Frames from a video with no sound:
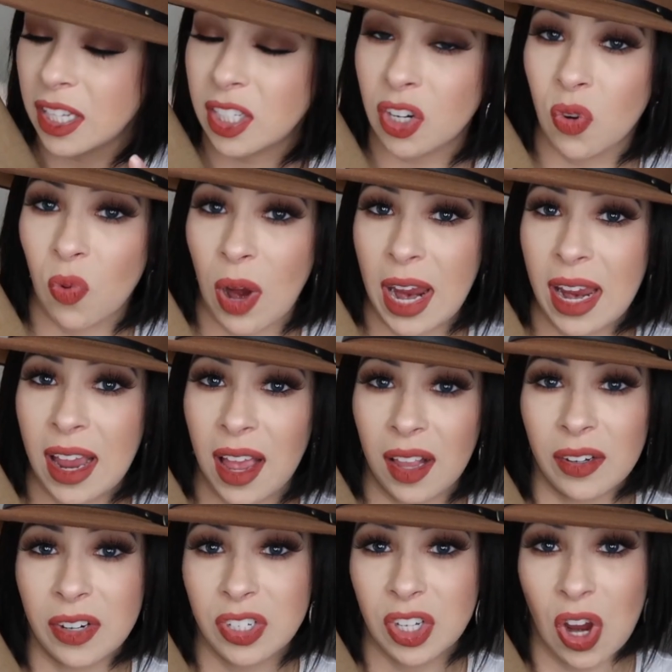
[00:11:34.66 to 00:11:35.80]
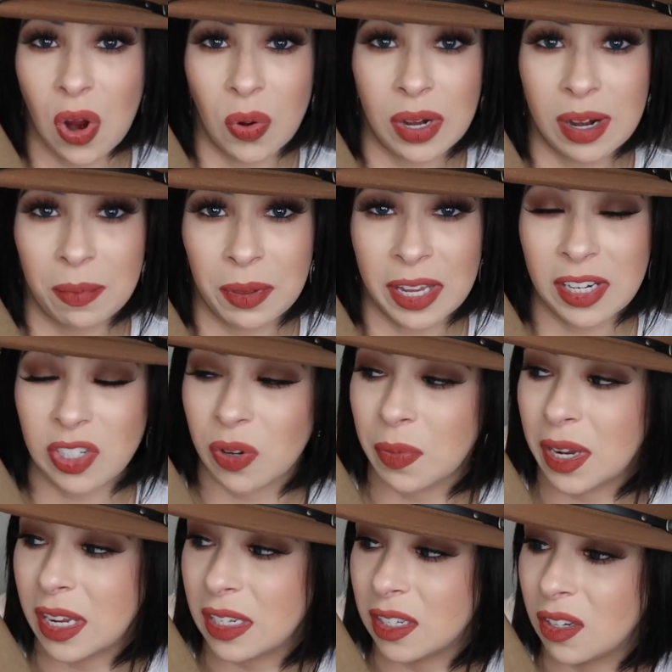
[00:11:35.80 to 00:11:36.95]
it's a great color to own in a blazer
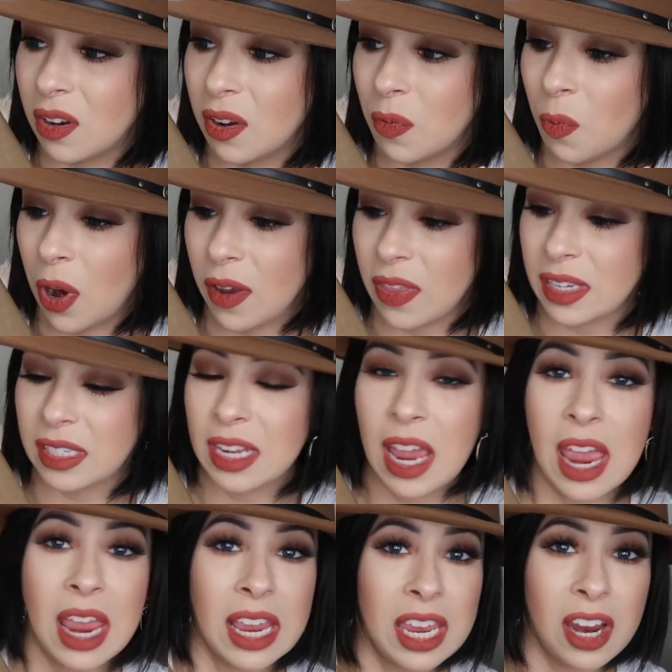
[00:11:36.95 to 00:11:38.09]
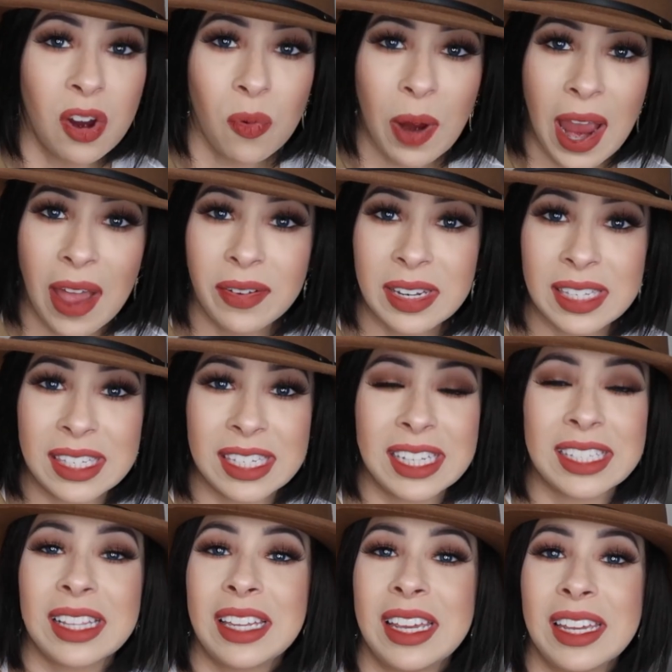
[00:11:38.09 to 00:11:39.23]
because you can wear this year round. It's
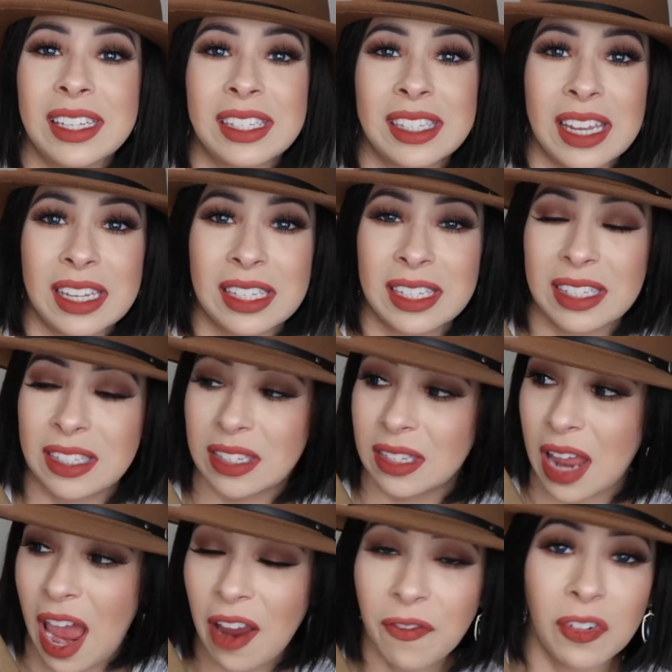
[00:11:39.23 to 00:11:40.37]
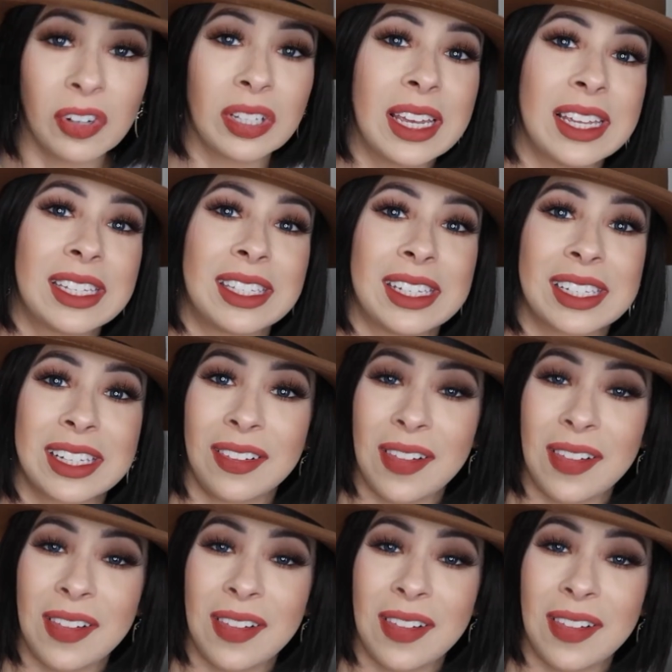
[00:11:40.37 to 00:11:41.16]
seasonless, it's effortless, it's